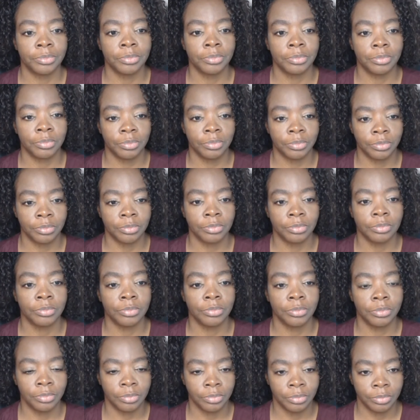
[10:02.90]

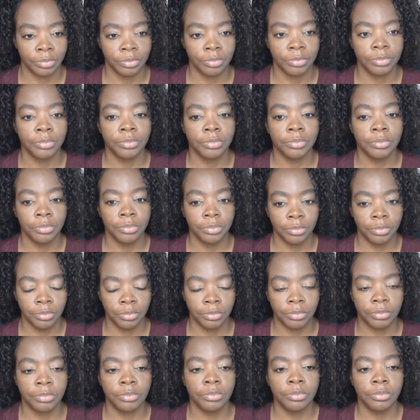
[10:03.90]

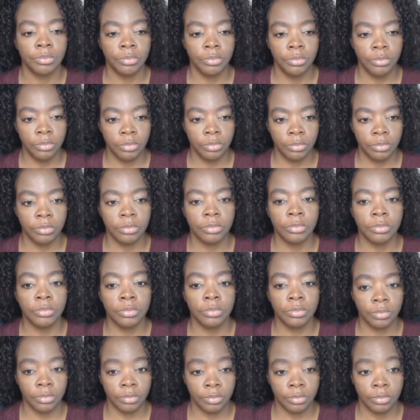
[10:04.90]

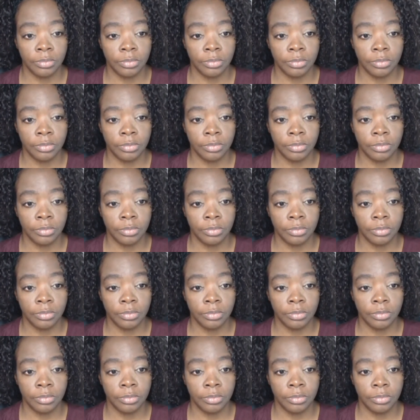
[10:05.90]
No words are spoken by the person on screen.